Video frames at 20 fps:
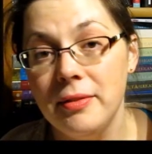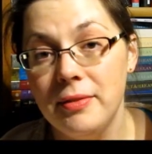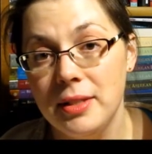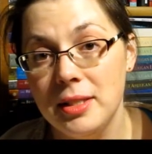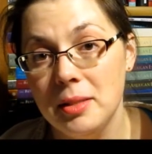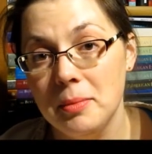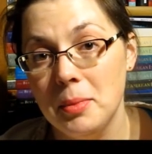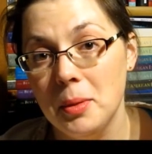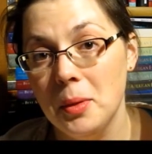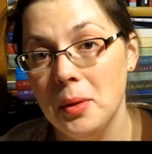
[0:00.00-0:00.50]

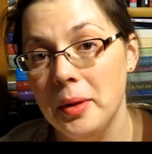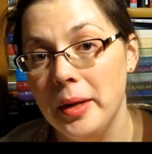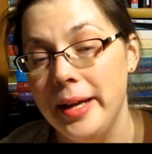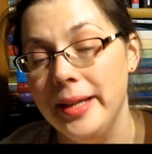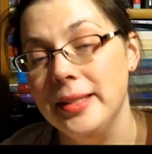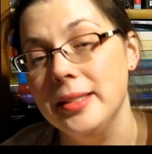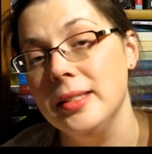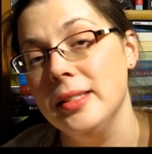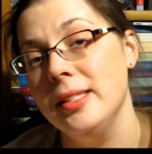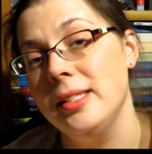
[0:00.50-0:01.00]
visible,
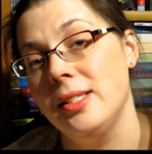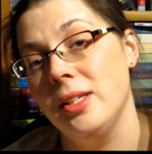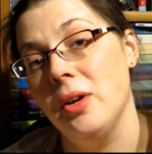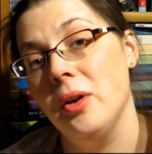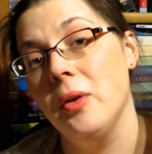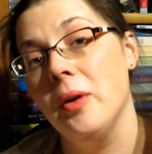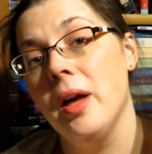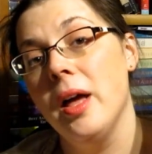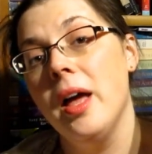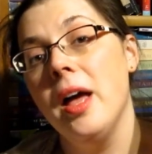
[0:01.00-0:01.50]
and
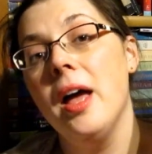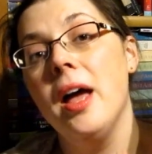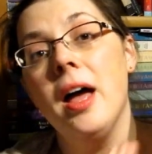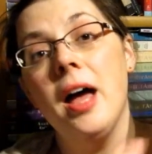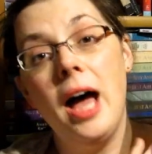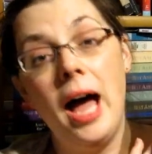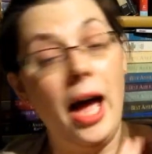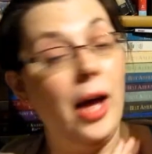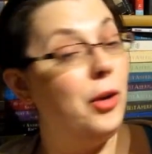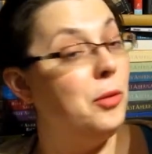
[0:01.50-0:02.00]
so
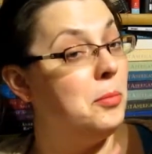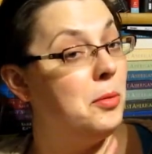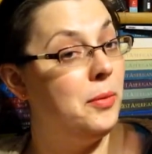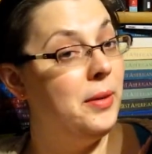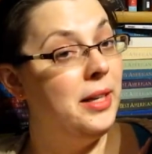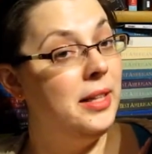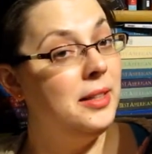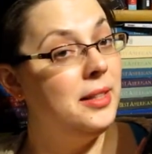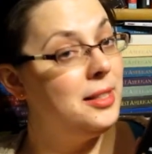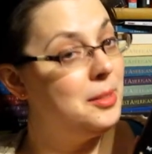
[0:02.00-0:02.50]
I will be
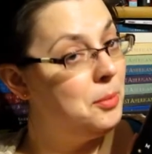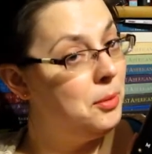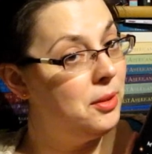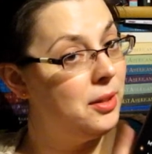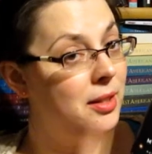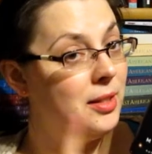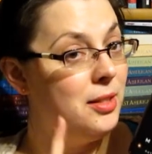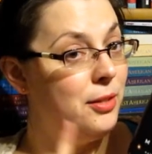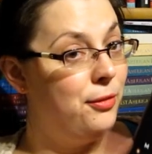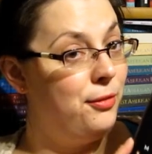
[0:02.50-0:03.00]
reading this
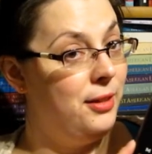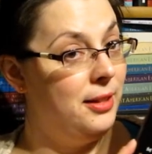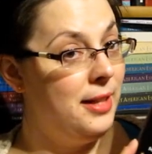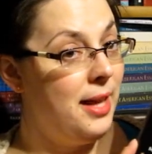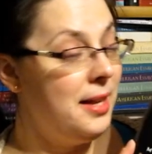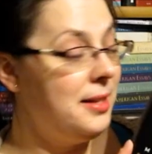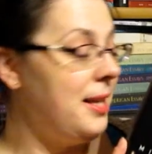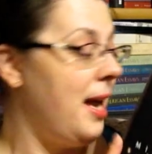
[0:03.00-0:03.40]
book to fit that